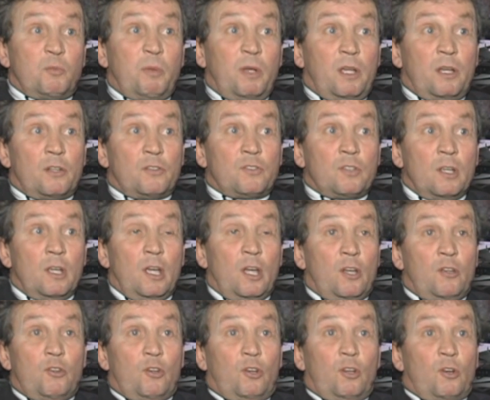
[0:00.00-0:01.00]
because
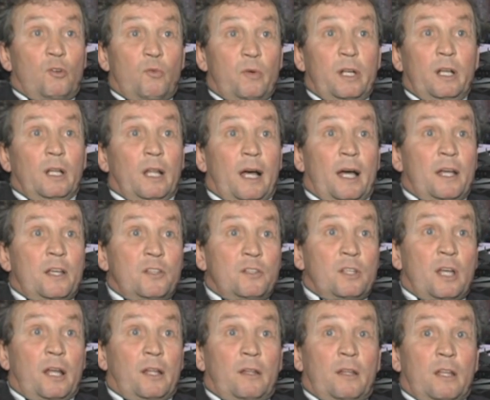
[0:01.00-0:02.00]
you're going to realize
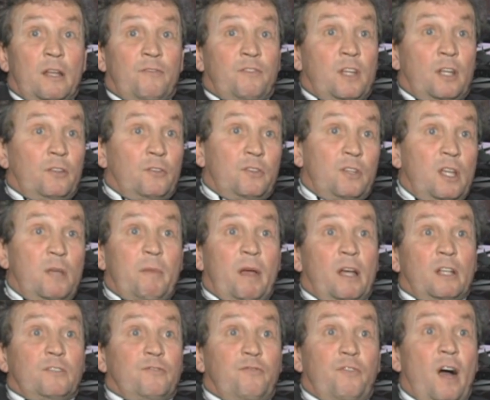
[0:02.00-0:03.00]
that if the other team
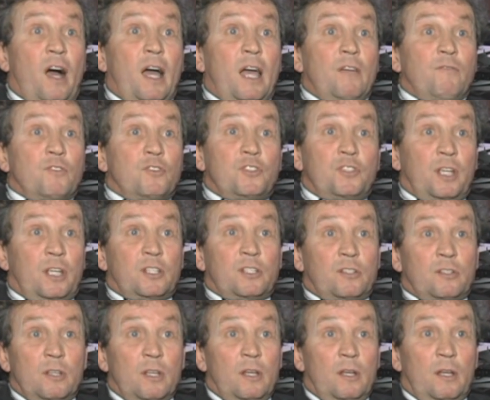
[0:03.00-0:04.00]
has 5 or
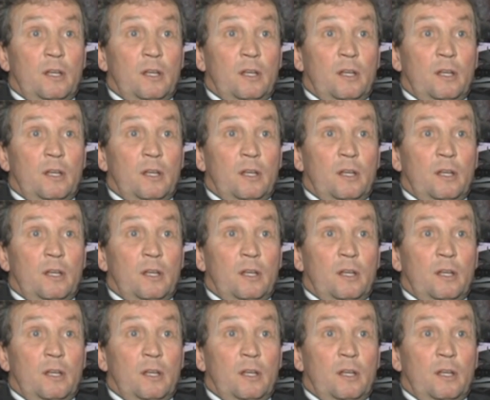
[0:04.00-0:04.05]
6